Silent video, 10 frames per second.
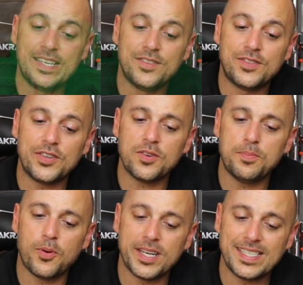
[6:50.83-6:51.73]
zero
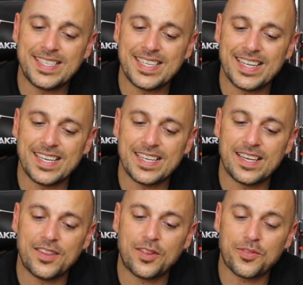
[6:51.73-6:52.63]
point
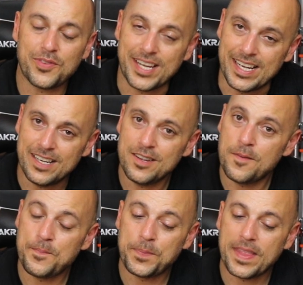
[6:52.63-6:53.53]
three
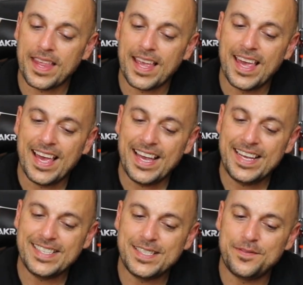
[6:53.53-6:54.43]

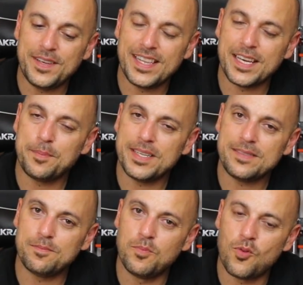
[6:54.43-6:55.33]
is feeling a bit
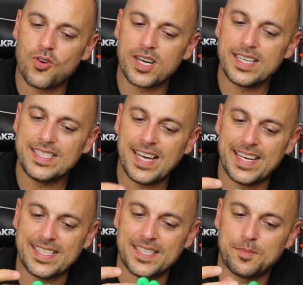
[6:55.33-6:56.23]
more
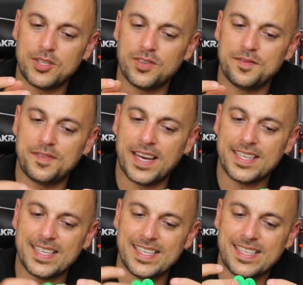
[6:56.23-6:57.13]
tight. As a matter of
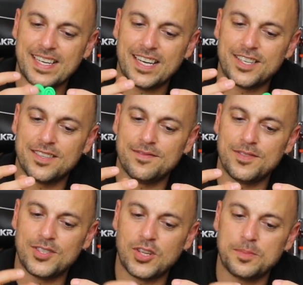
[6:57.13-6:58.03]
fact, it kind of
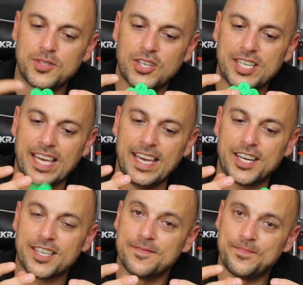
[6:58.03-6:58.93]
stops turning here.